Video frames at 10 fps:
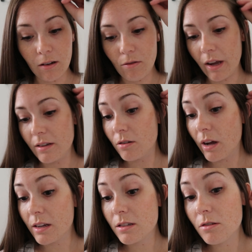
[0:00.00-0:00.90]
Okay, so
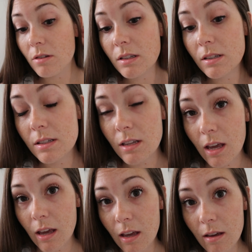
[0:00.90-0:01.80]
as you can
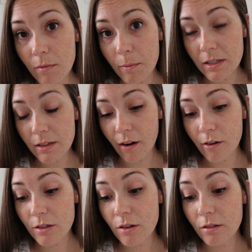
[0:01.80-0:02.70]
see, my
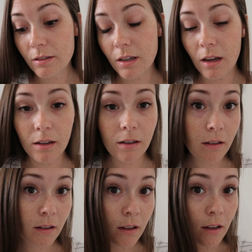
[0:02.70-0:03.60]
mascara is all
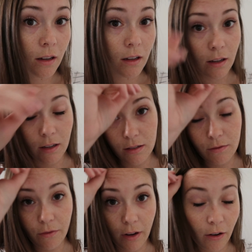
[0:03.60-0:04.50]
done.
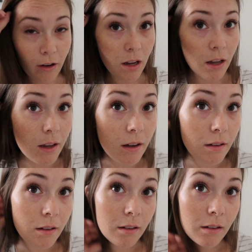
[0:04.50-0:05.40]
It's very
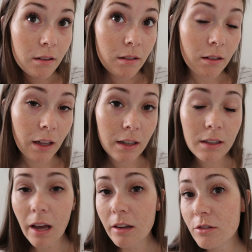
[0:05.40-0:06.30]
like
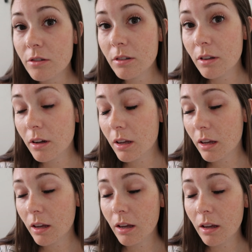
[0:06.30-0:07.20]
natural
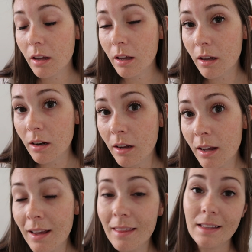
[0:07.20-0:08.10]
looking, and
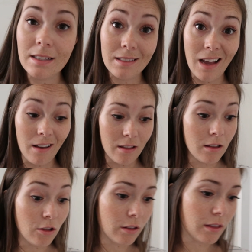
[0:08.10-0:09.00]
that's exactly
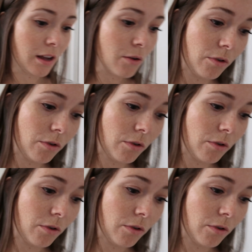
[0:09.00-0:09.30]
the look that I